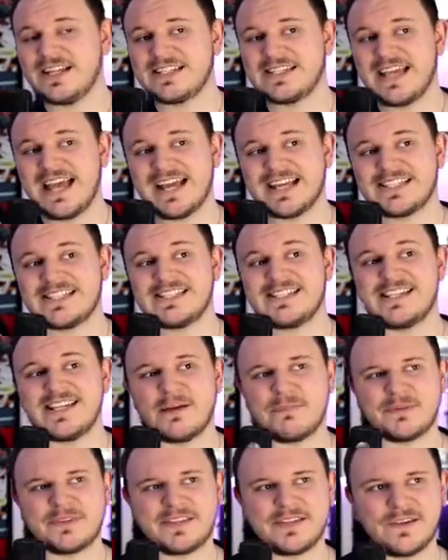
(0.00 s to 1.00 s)
is
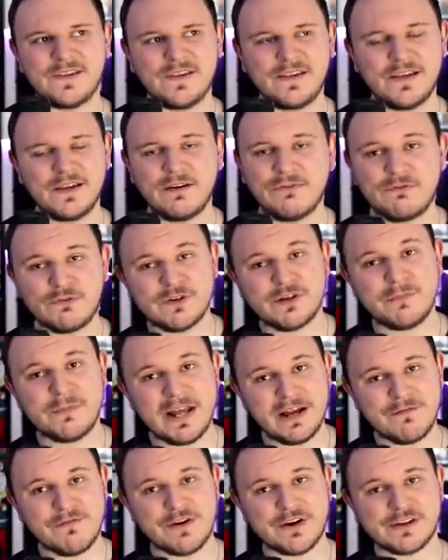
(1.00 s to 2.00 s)
except for the
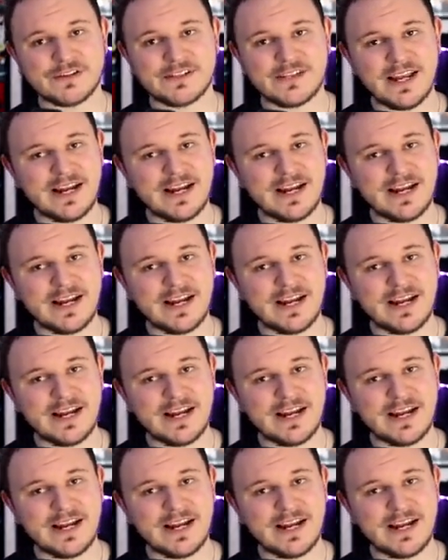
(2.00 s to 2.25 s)
metaverse,